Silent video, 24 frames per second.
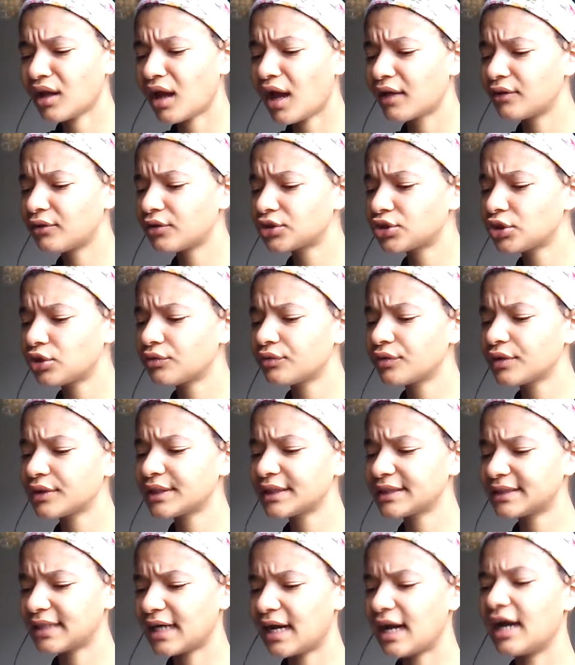I looked over at
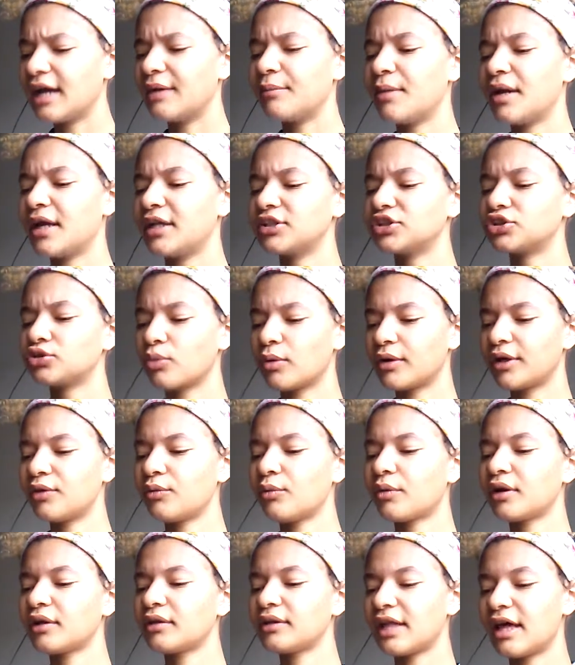the time in
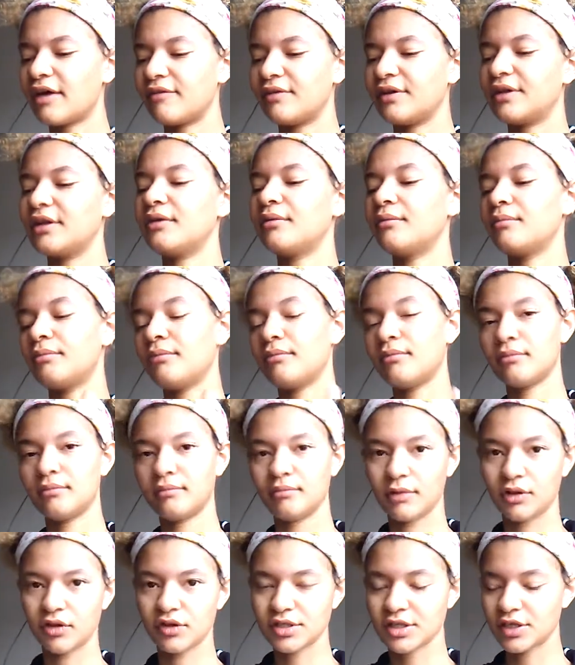2111
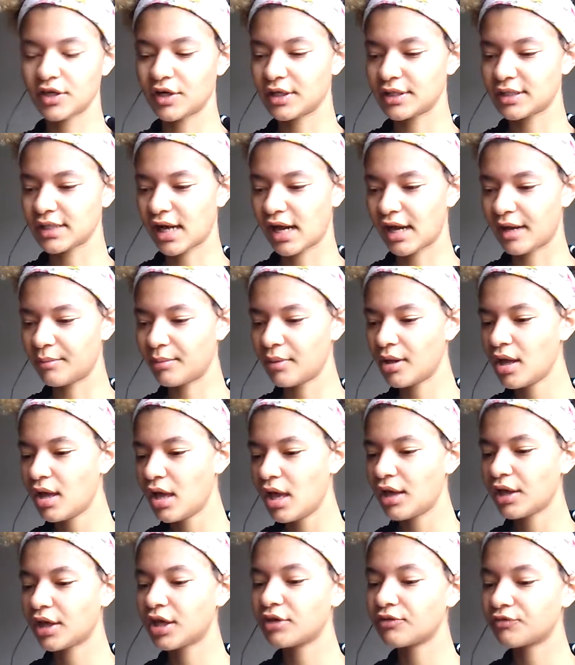military time,
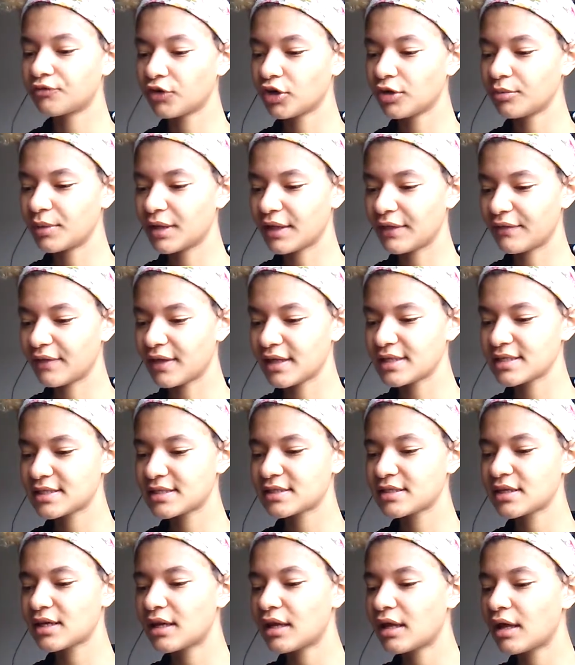confirming
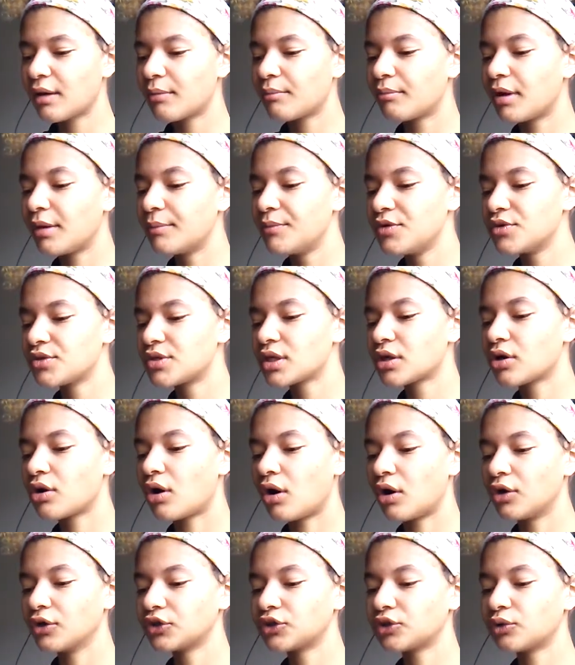this. My music
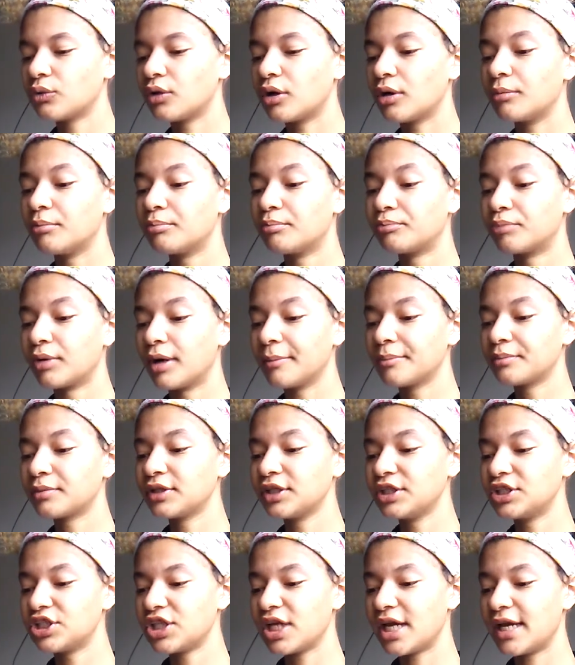also
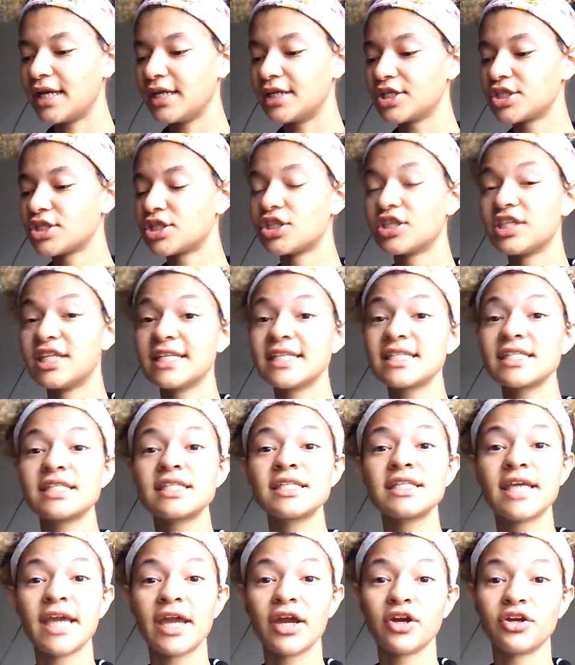abruptly changed. This
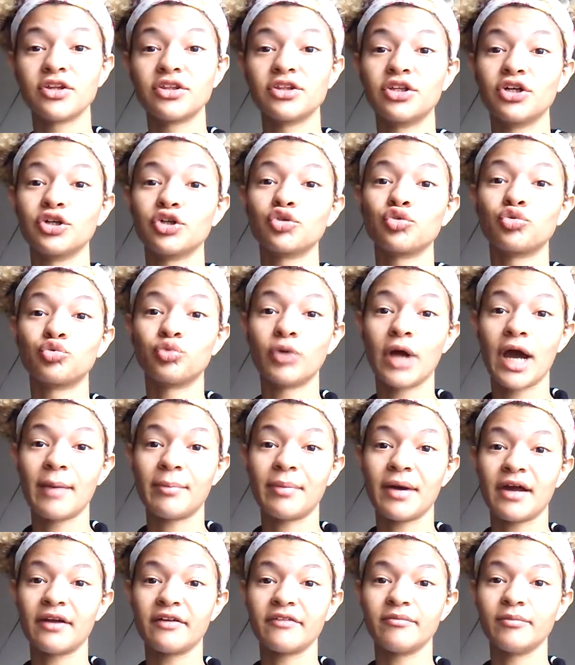scared the
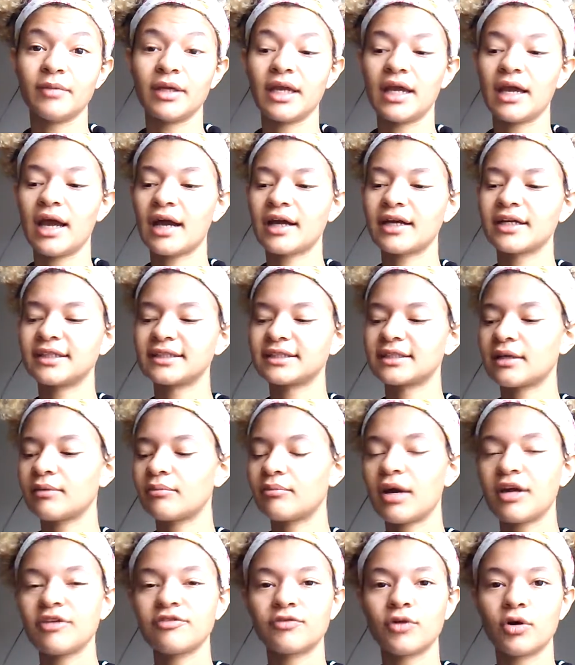crap out of me because
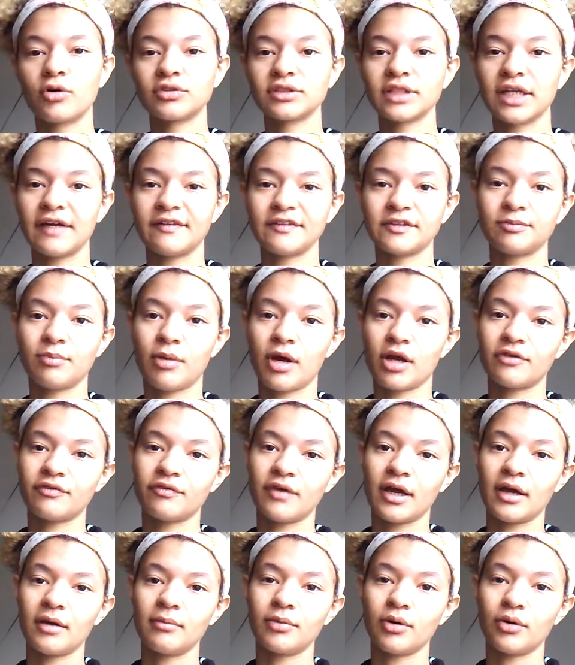my phones, I have
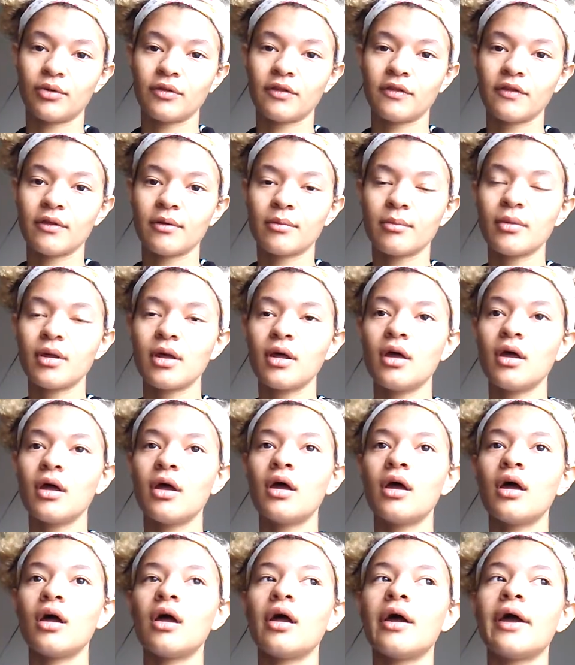Spotify on both of them,
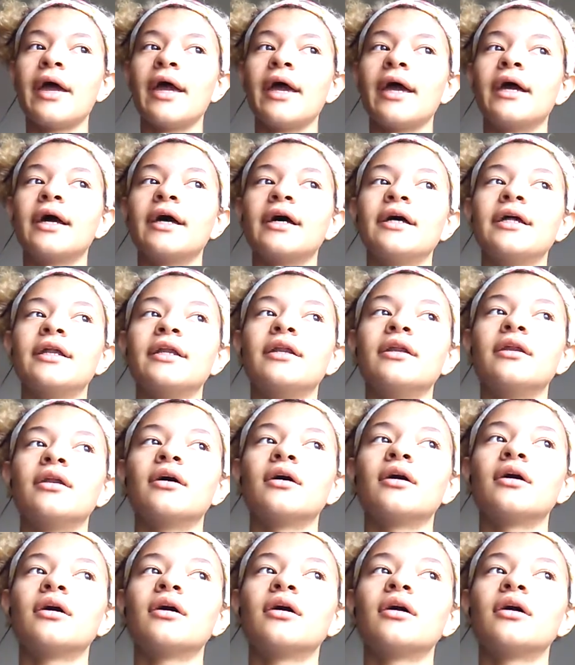and